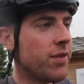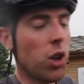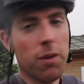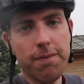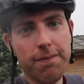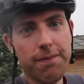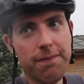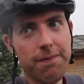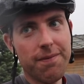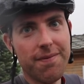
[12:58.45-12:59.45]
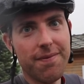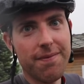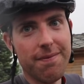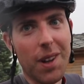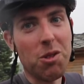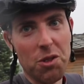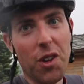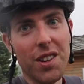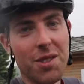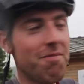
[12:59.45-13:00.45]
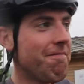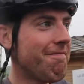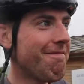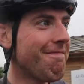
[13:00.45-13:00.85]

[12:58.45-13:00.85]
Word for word: so that was good fun though